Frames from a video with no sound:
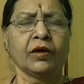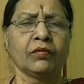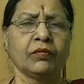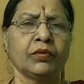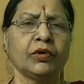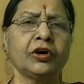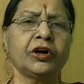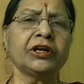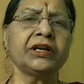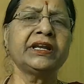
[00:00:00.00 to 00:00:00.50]

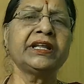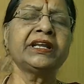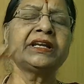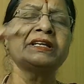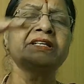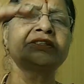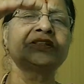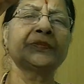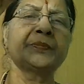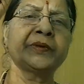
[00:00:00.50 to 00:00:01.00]
Only
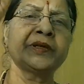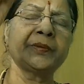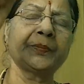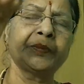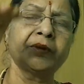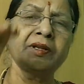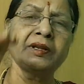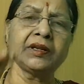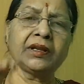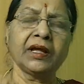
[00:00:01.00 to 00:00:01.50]
rich
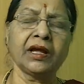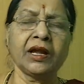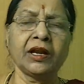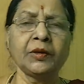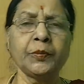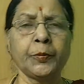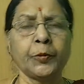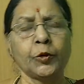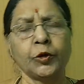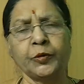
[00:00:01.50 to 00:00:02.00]
people
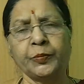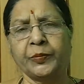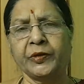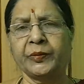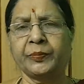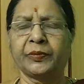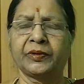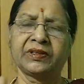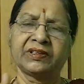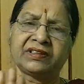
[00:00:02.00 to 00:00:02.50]
and poor
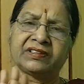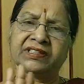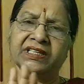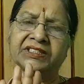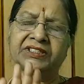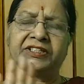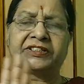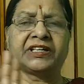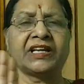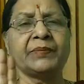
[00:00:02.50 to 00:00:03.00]
people.
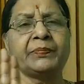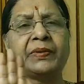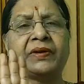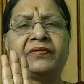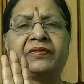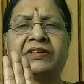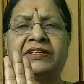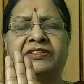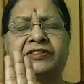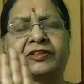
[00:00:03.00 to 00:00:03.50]
Such a type
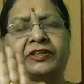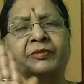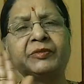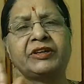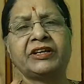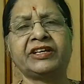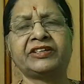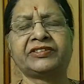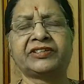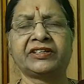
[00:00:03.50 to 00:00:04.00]
of
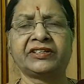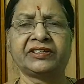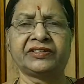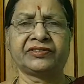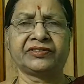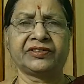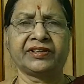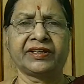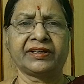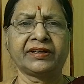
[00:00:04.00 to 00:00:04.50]
discrimination
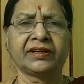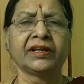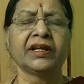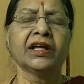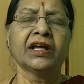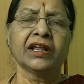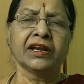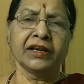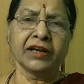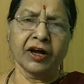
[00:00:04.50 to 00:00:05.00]
is there.
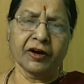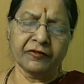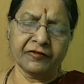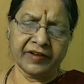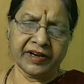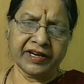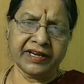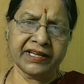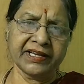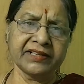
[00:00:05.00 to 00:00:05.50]

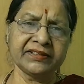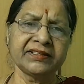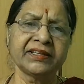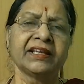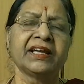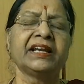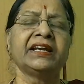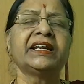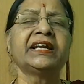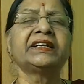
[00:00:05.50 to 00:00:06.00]
Nowadays,
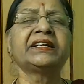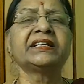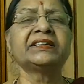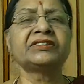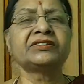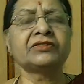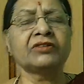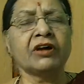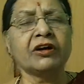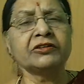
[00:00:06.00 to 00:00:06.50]
let
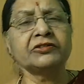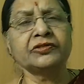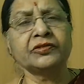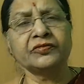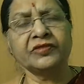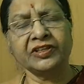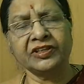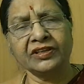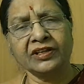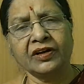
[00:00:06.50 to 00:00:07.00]
us start
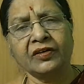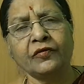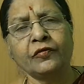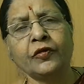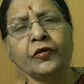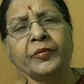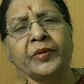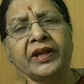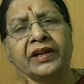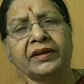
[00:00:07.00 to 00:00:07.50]
with the
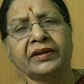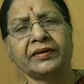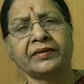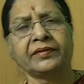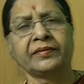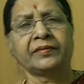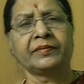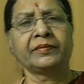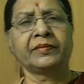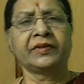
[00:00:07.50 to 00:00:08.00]
women
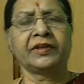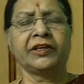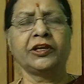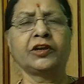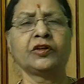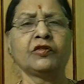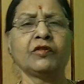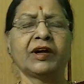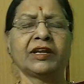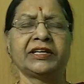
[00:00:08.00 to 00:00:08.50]

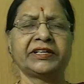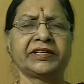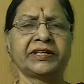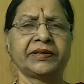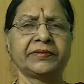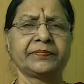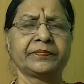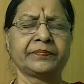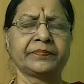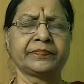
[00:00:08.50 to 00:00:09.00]
equality.